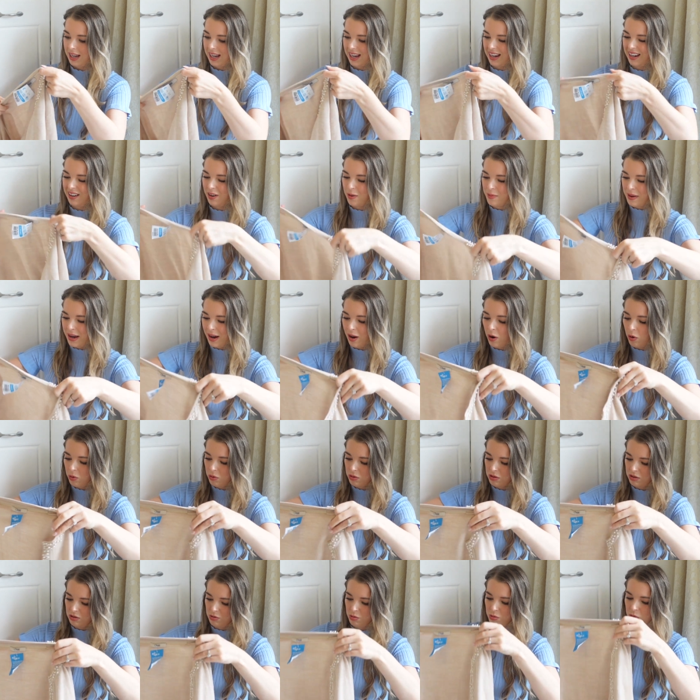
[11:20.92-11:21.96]
like a little bit
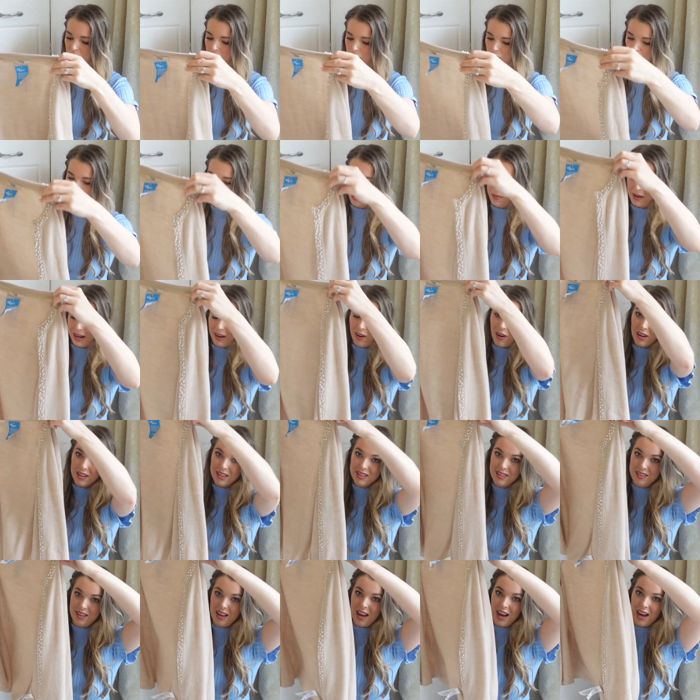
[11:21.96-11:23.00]
older's wardrobe. I can't
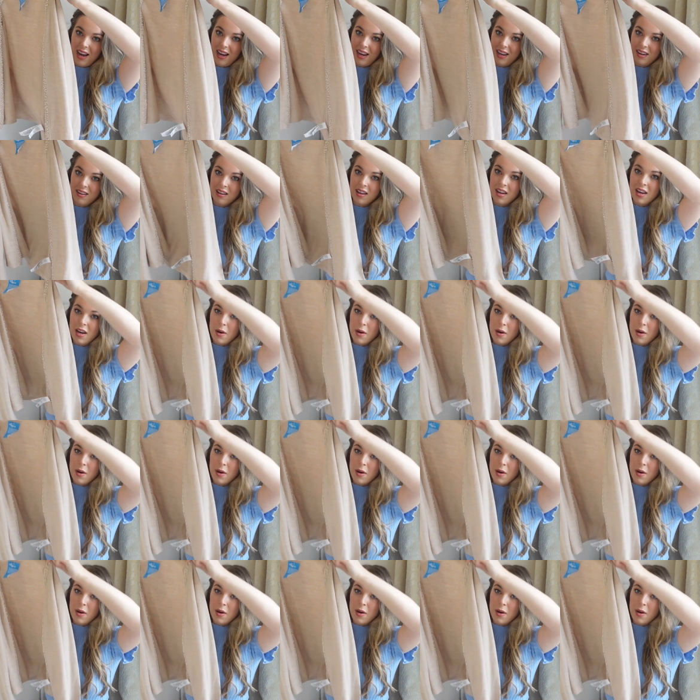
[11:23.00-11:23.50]
decide.